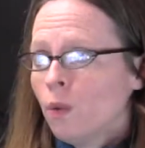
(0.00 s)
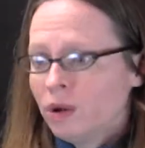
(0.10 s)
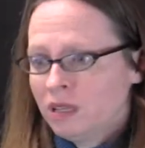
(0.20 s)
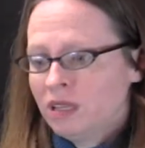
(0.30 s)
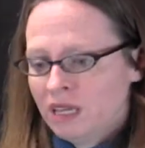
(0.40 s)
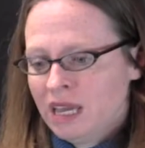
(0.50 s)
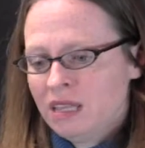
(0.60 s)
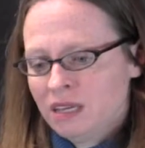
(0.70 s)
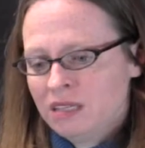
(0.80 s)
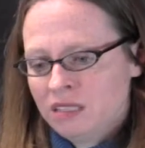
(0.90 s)
One of the
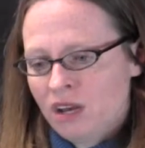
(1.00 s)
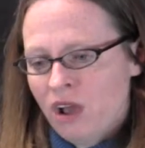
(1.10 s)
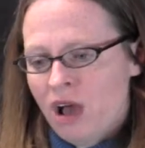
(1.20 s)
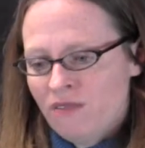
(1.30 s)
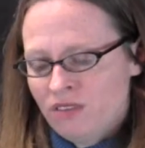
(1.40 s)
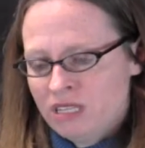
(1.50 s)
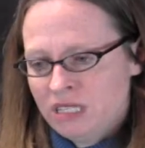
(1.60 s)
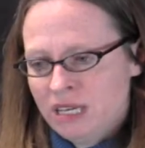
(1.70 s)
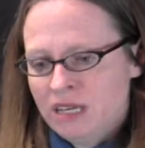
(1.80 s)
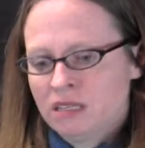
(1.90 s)
key things that I often
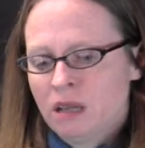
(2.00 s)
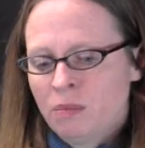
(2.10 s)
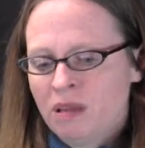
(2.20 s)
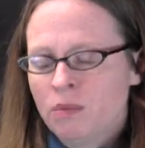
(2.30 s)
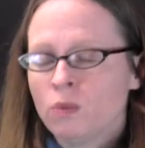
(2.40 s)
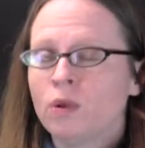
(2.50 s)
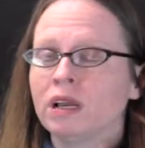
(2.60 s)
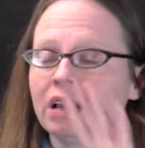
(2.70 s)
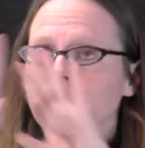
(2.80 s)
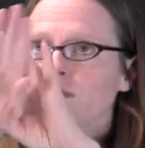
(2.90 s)
see is that people will
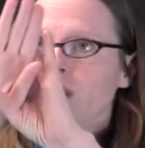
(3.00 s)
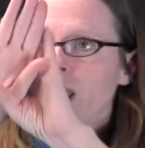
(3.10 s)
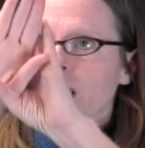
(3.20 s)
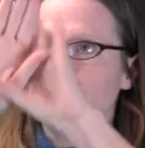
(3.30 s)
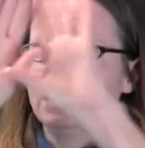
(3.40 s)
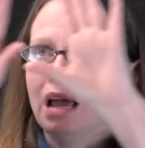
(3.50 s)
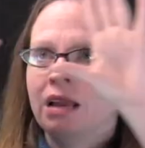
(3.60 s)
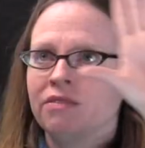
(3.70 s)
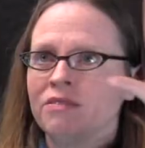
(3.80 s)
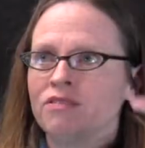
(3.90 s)
convey a
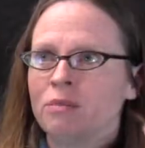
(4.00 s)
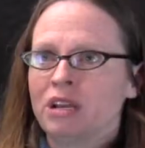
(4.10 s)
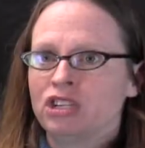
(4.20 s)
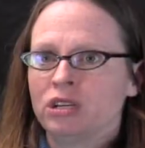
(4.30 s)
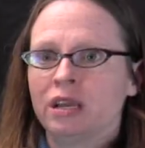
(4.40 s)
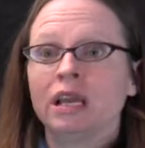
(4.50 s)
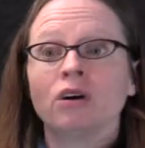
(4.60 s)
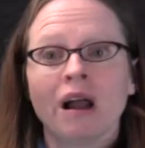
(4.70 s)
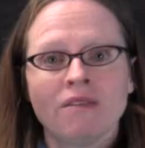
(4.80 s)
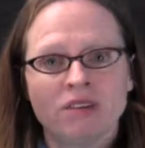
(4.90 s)
lot of information in
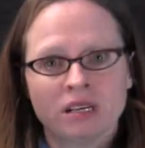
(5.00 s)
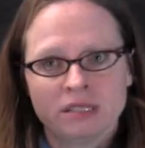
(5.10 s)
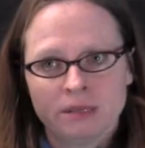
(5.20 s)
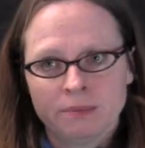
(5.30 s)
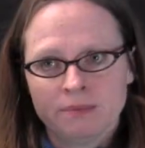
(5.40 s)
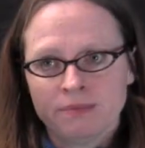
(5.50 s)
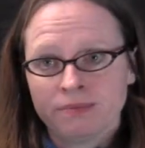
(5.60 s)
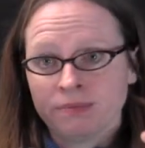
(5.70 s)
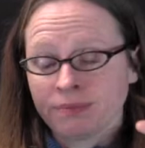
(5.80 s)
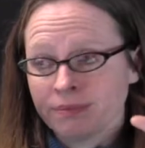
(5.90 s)
graphics.
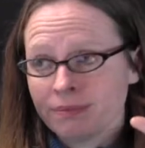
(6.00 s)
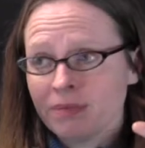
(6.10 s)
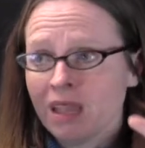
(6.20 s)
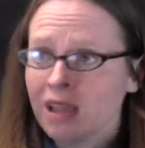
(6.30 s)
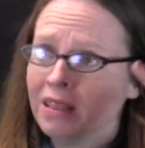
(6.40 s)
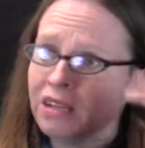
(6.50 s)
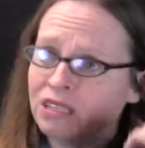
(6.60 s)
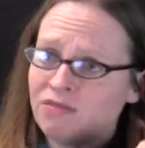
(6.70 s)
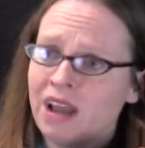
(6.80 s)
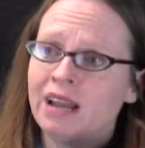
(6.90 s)
And
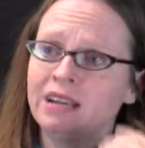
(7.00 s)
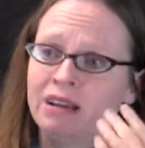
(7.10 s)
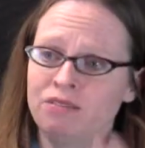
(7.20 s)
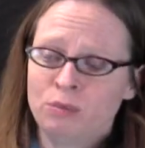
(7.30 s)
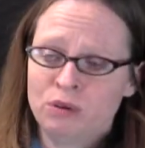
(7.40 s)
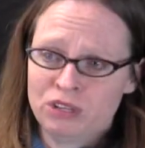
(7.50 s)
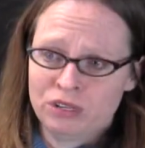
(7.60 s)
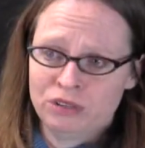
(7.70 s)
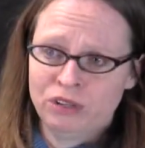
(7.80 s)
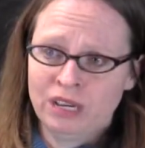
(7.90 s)
that's fine if the
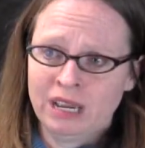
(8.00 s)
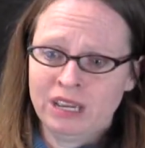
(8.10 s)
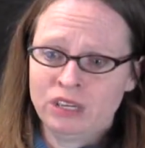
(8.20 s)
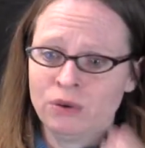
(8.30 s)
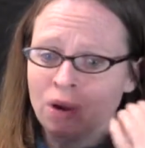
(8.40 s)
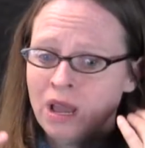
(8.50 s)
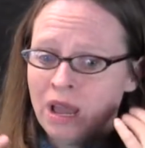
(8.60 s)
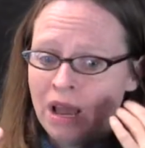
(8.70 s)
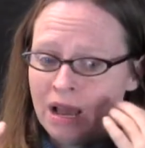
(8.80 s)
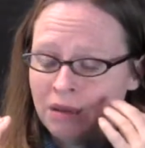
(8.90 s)
person looking at you
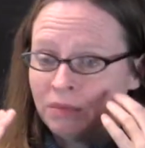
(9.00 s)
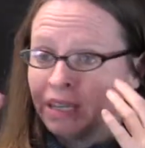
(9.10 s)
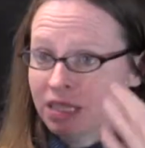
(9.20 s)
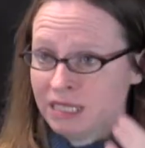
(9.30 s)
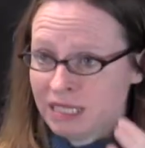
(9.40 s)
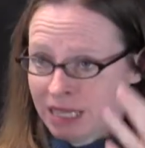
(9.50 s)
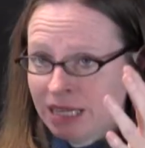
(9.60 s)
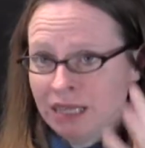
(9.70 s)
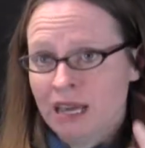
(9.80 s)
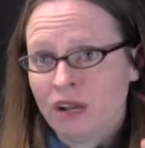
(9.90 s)
can see
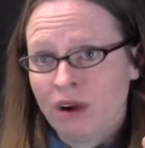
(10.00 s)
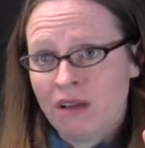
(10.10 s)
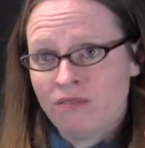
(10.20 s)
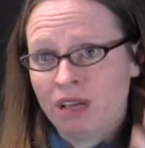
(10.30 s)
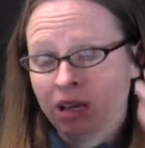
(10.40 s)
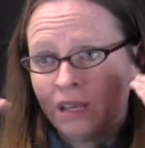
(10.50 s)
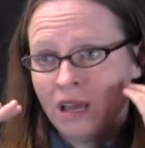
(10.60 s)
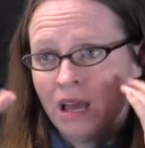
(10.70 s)
that graphic.